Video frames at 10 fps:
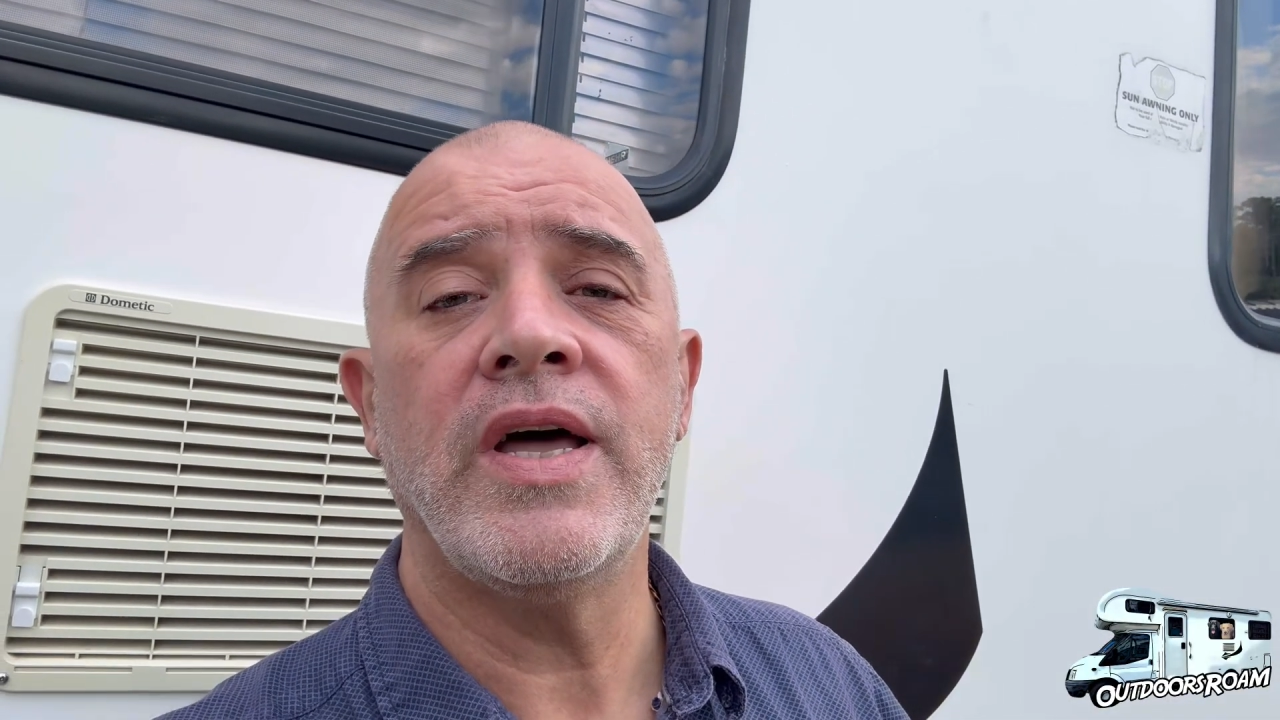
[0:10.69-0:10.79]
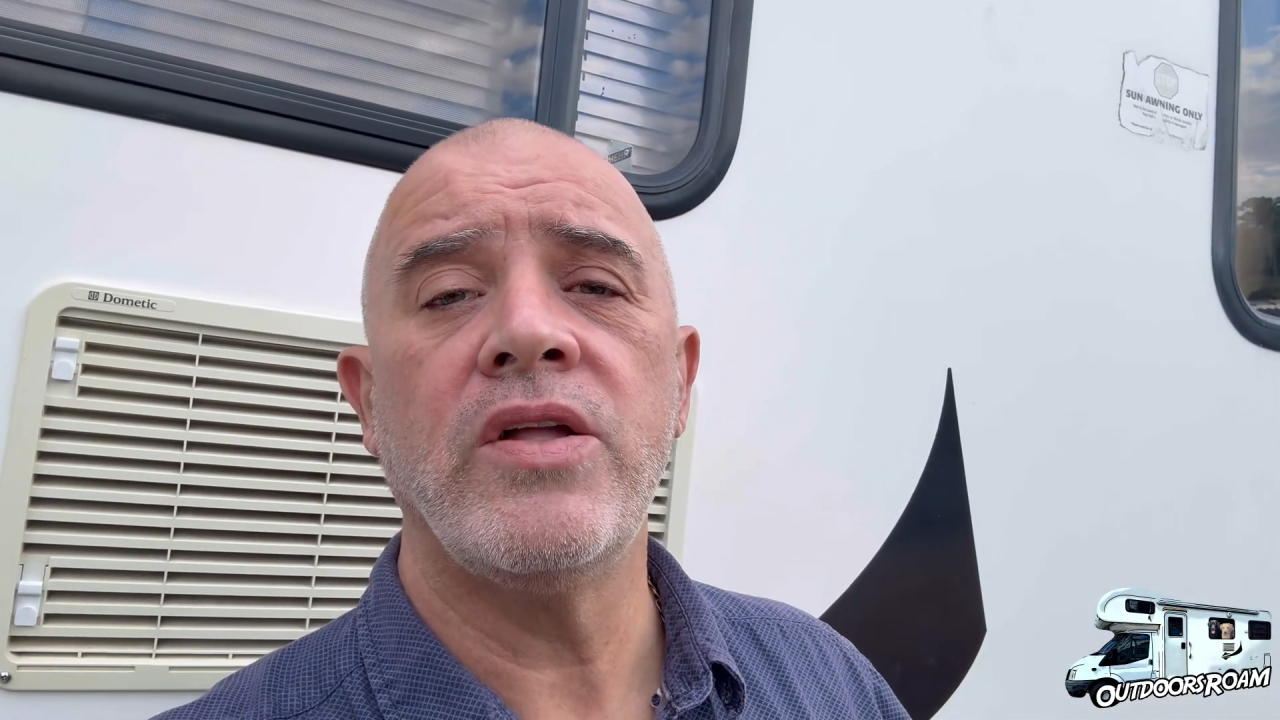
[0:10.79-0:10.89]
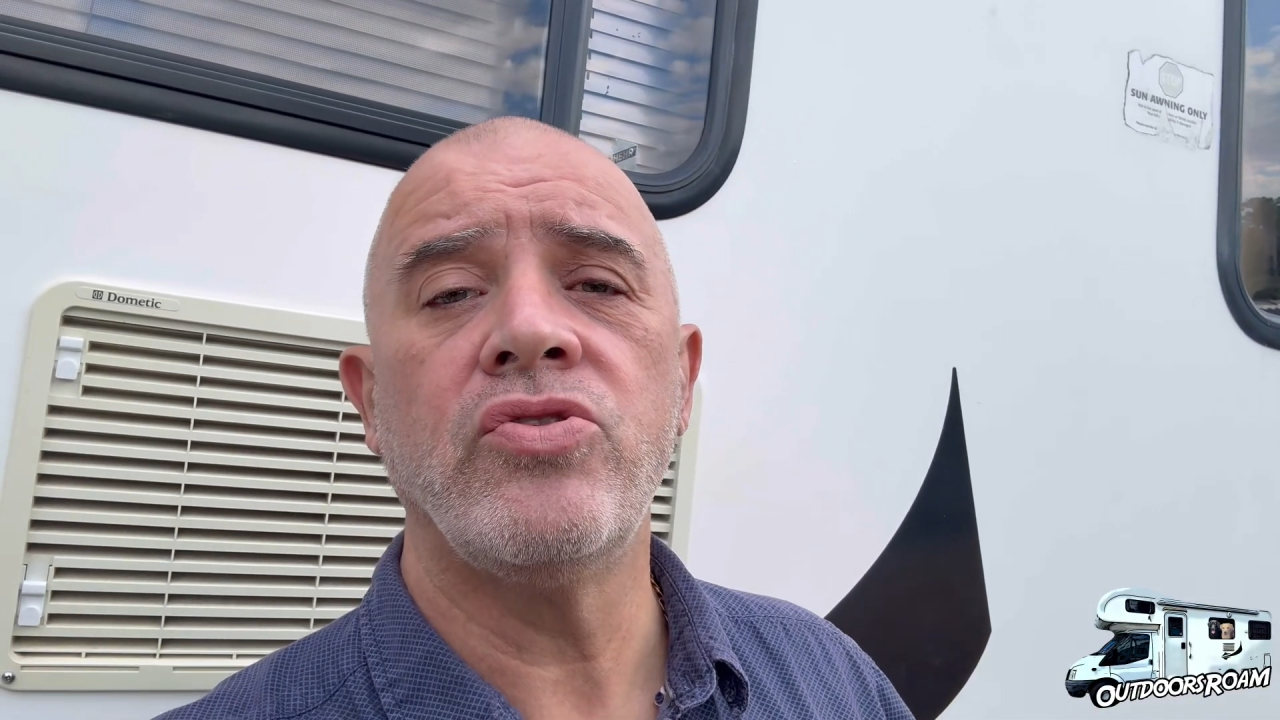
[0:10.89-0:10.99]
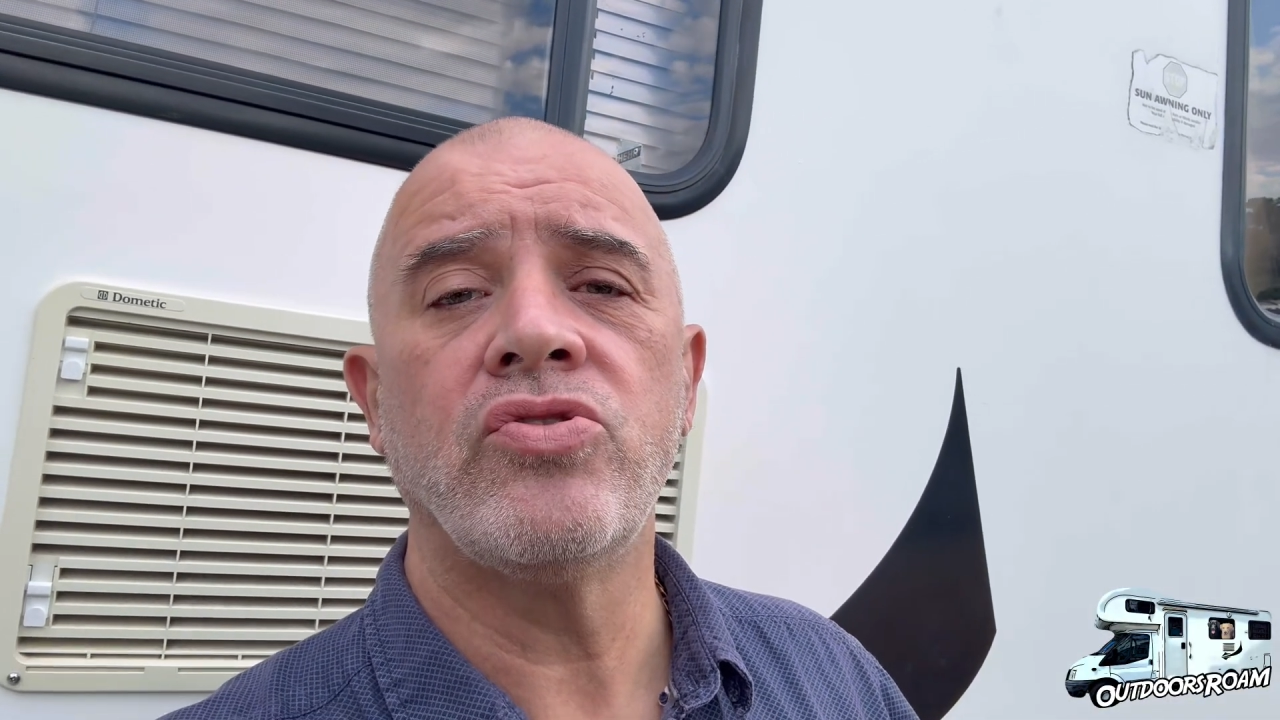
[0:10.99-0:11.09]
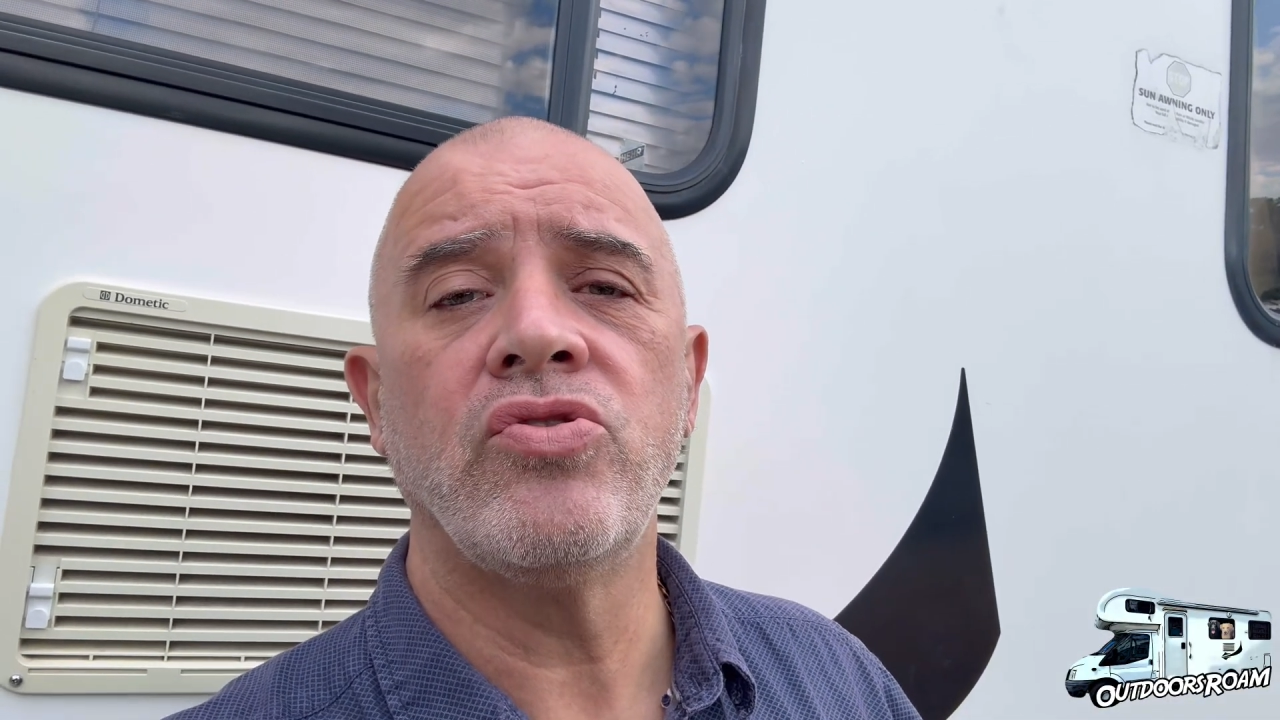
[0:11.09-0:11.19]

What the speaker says: I'd just do